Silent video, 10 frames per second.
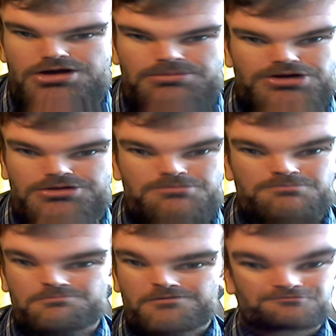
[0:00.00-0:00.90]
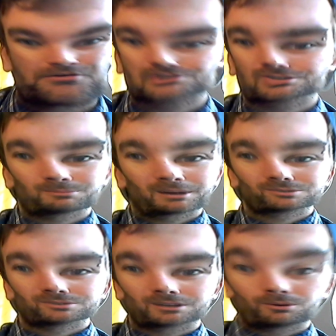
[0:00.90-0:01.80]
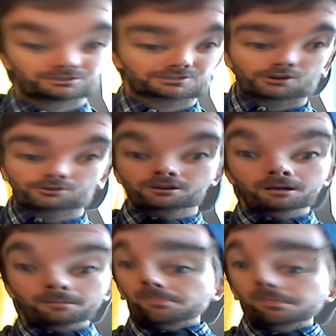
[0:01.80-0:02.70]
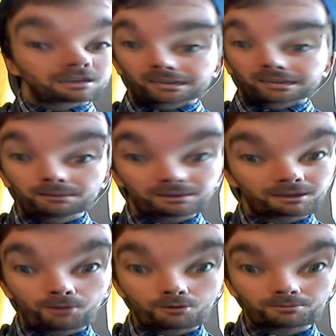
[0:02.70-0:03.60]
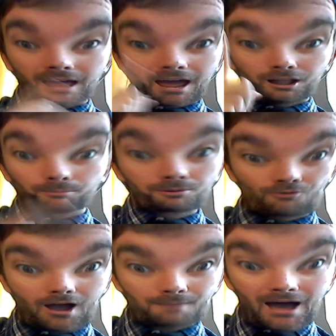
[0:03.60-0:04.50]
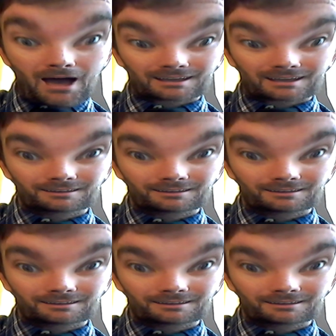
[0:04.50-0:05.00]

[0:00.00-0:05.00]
I'm going to eventually match with someone. So give me a moment and I'll be right back.